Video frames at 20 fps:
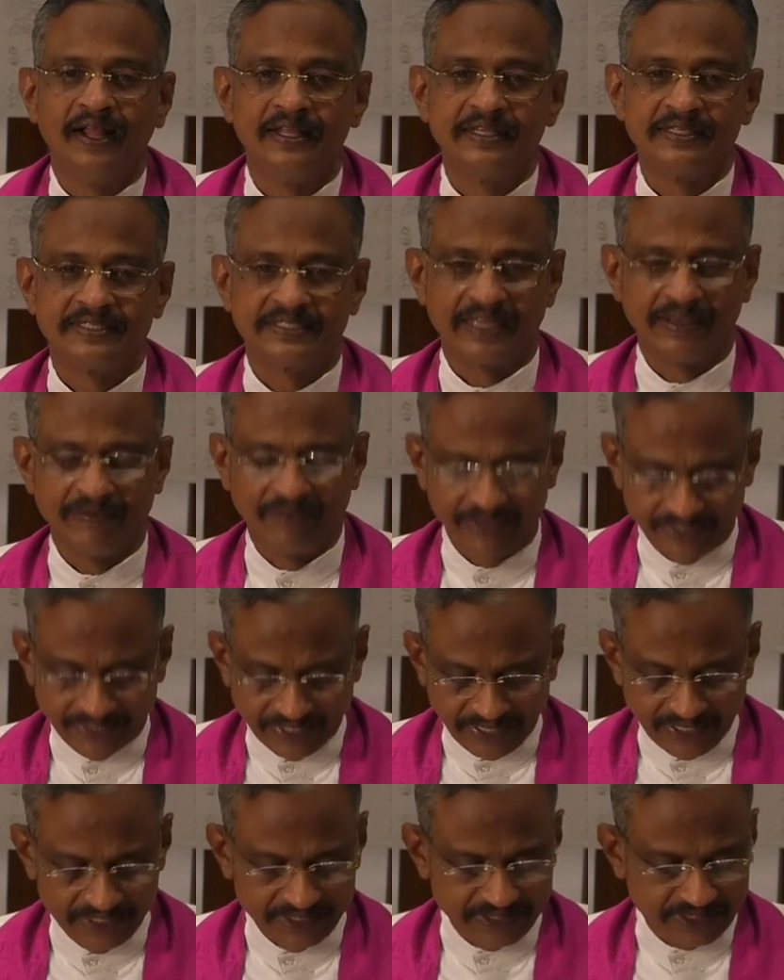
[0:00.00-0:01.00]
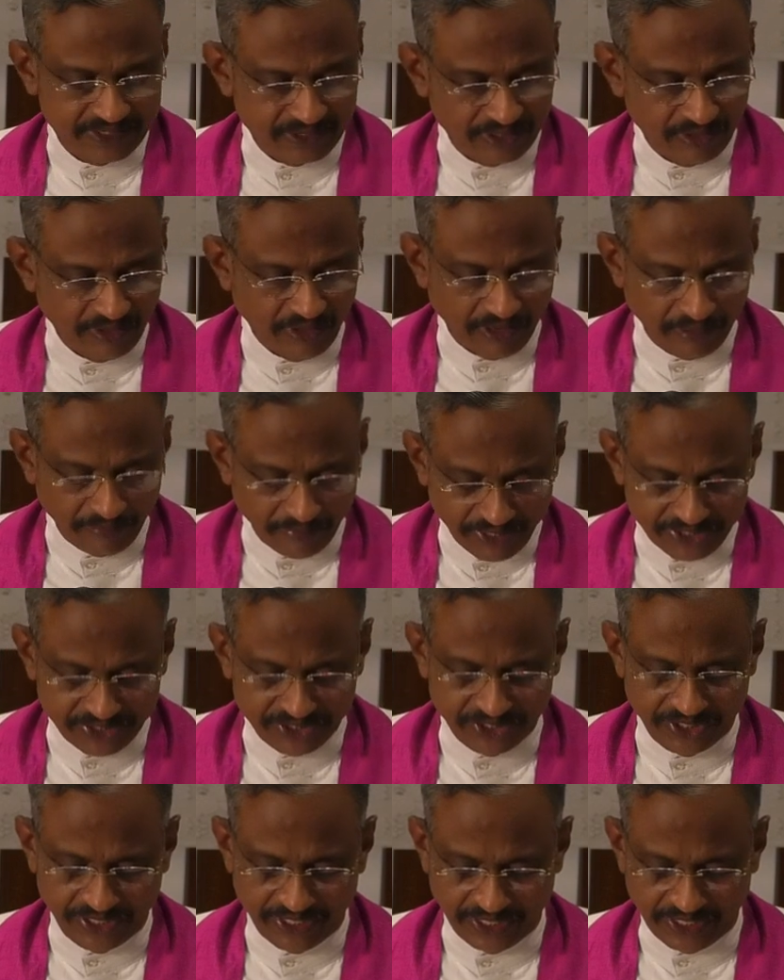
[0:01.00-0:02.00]
seven kings are
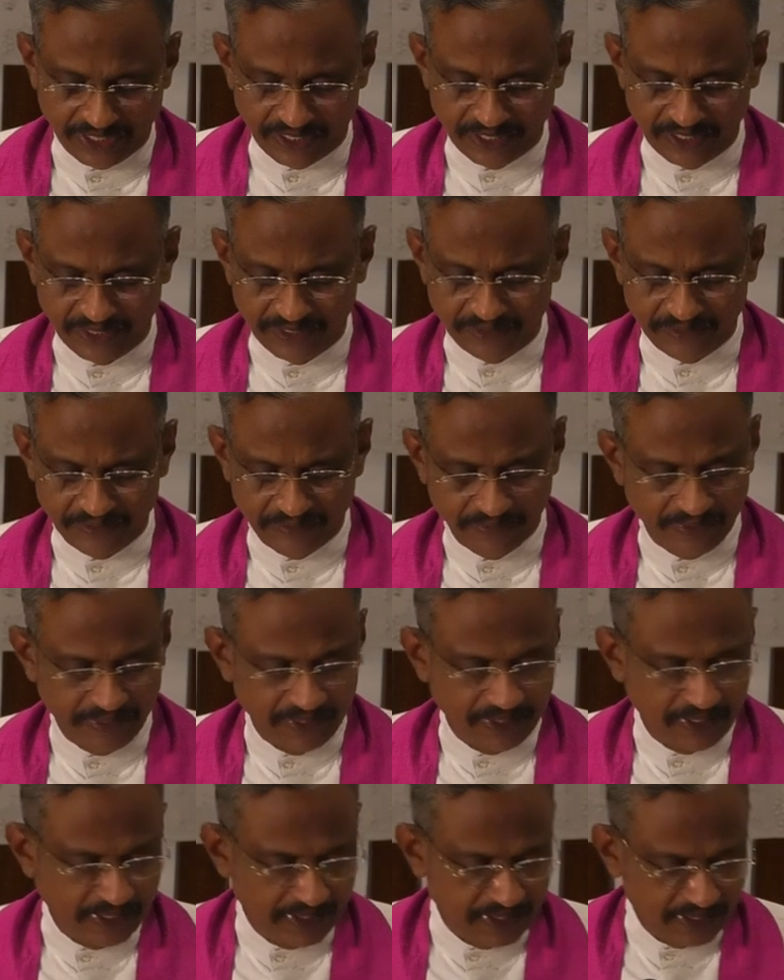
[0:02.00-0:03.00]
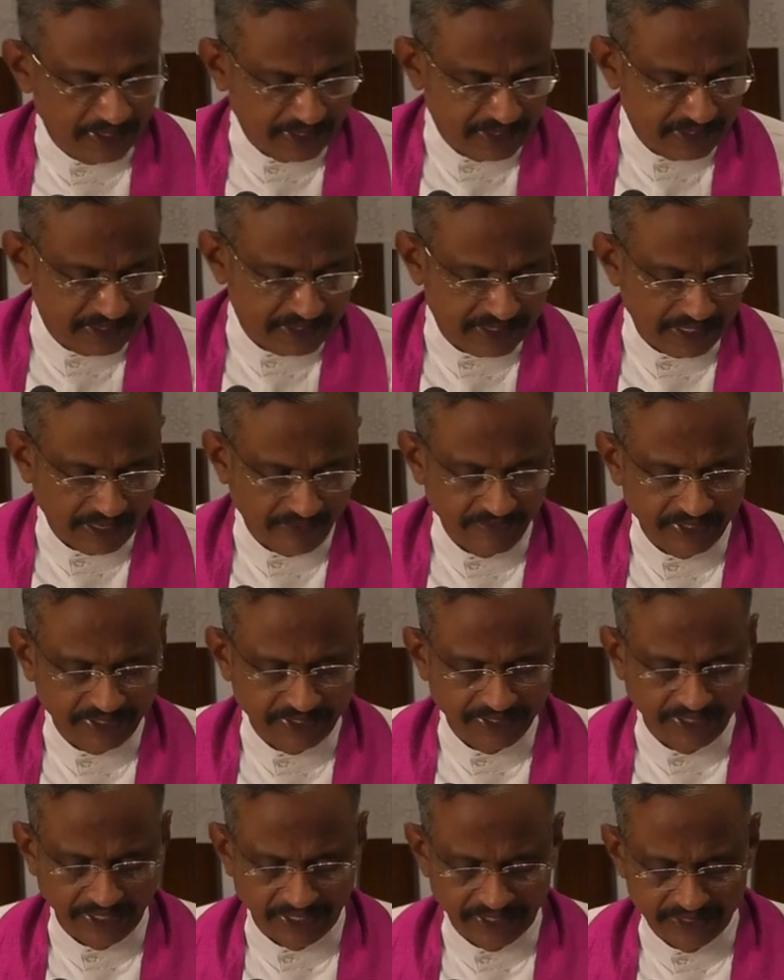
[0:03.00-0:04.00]
mentioned here seven
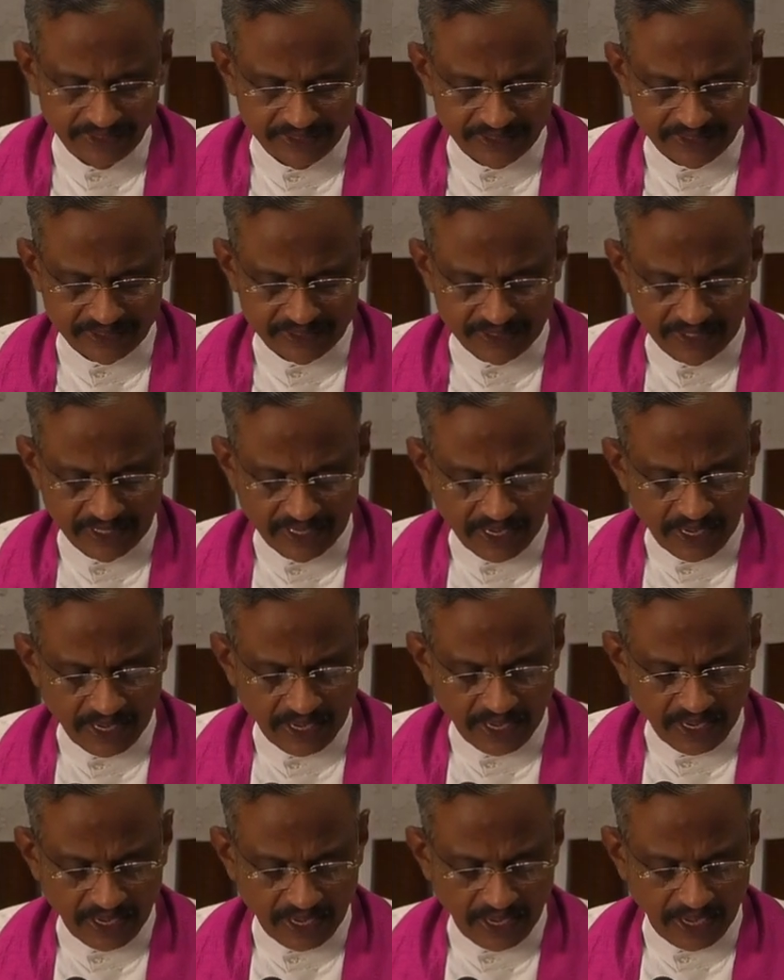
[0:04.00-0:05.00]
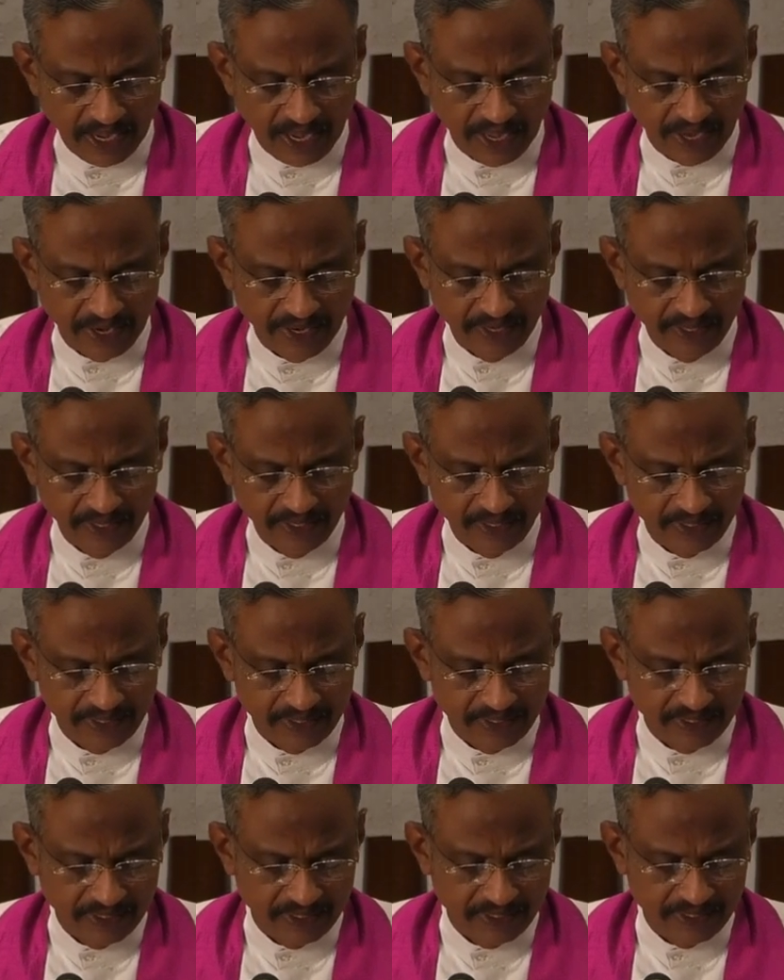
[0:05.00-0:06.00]
kings
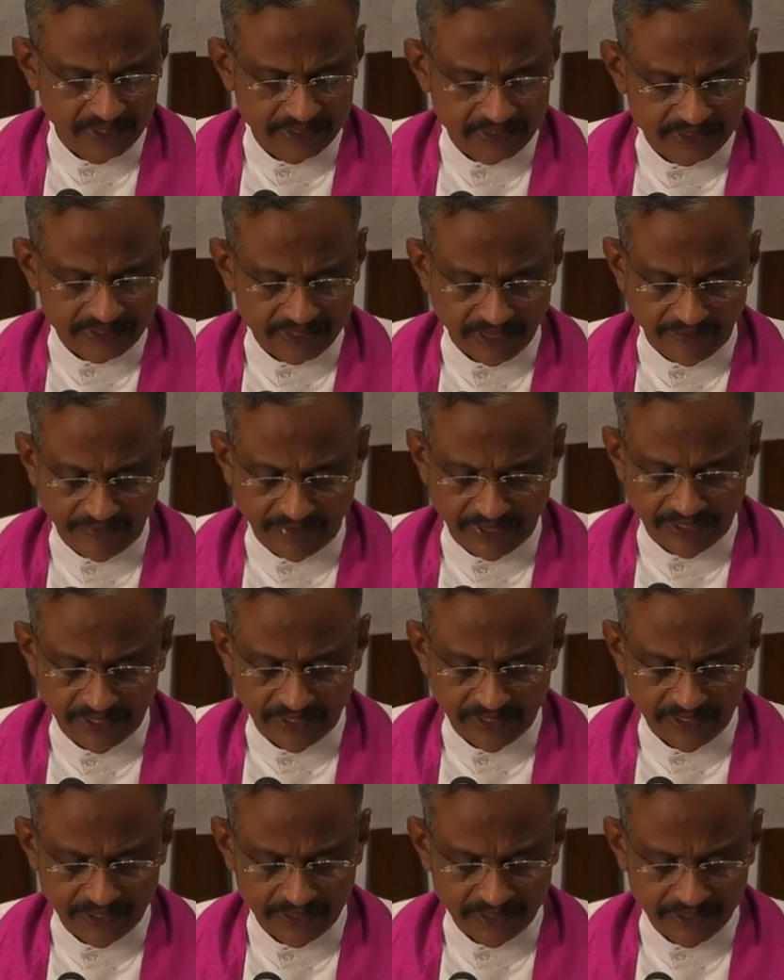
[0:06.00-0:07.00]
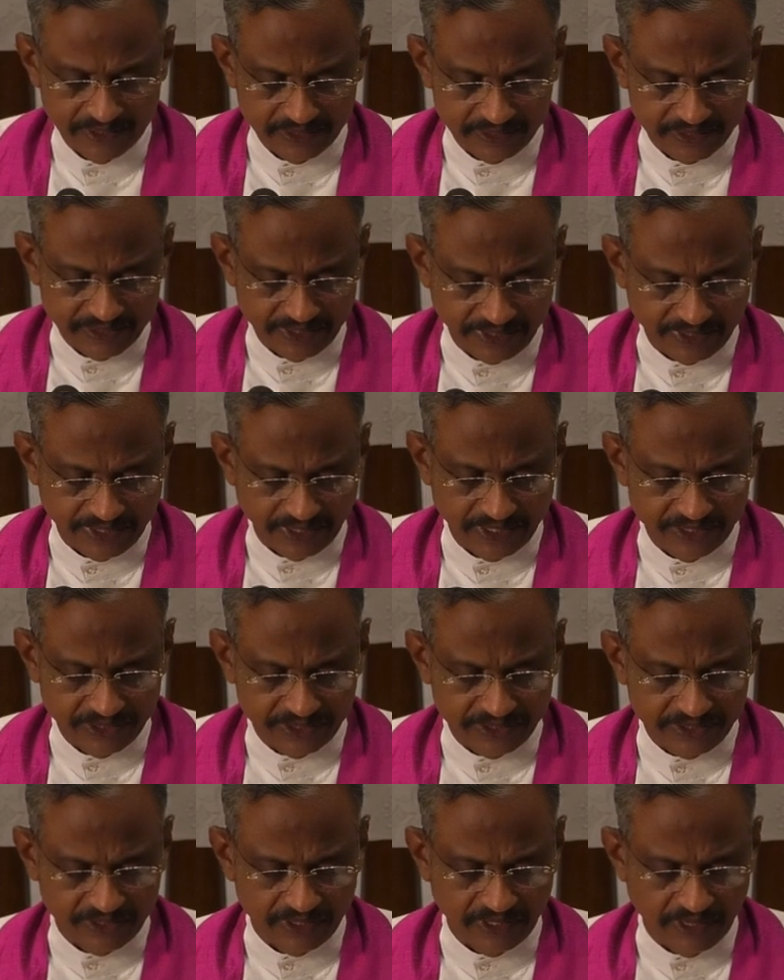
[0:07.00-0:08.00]
and seven
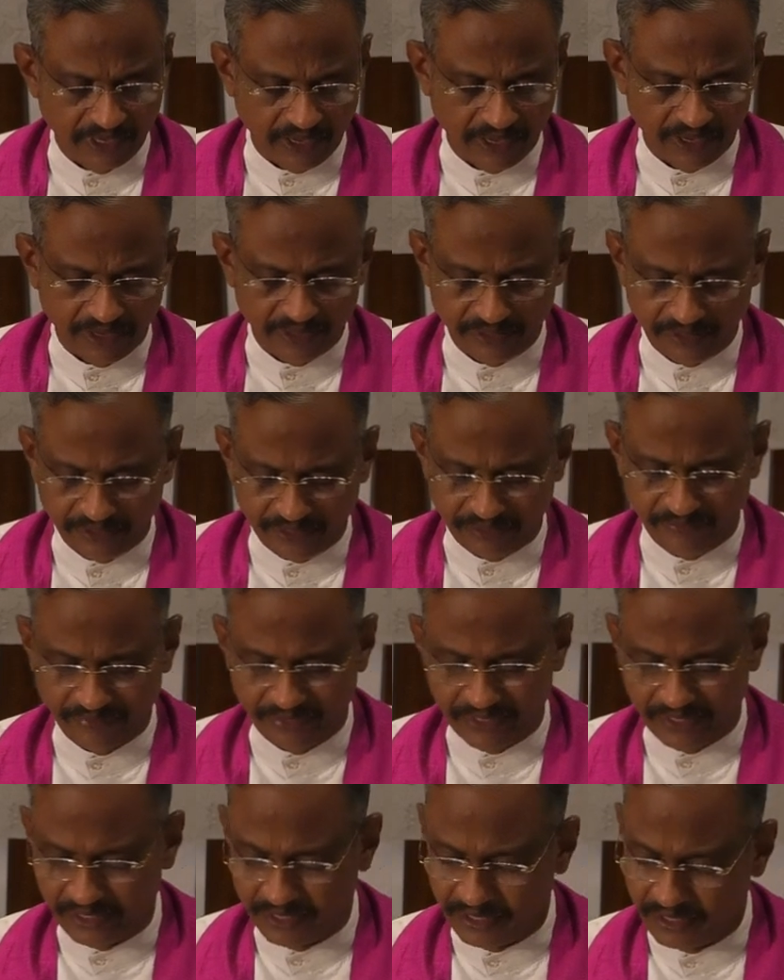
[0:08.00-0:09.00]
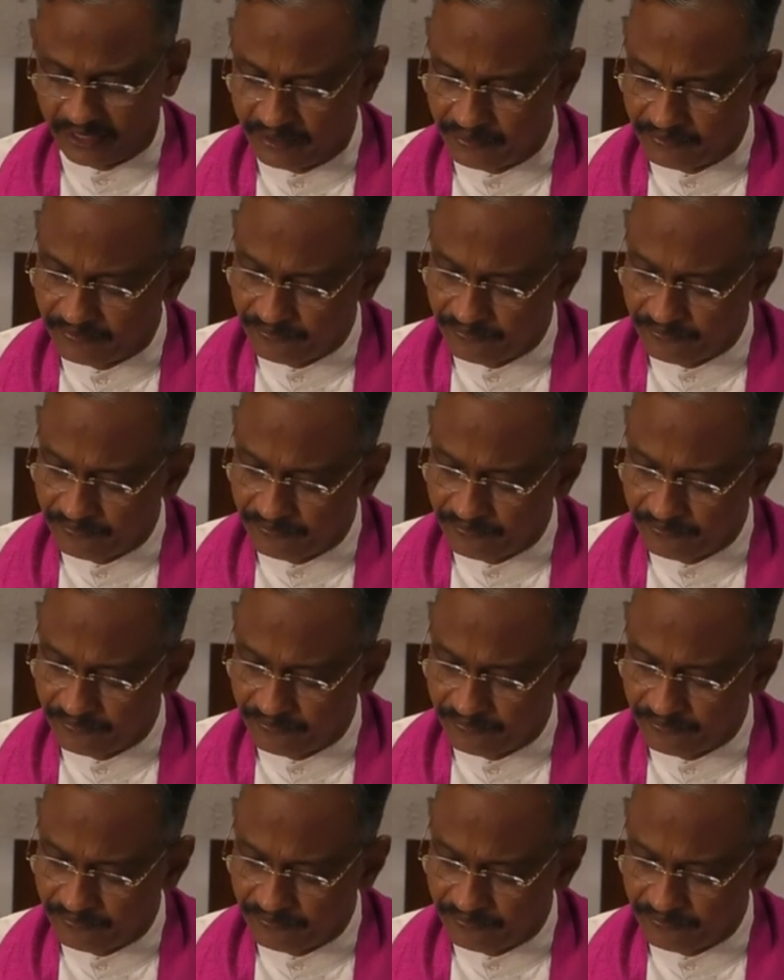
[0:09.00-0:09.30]
cities are given here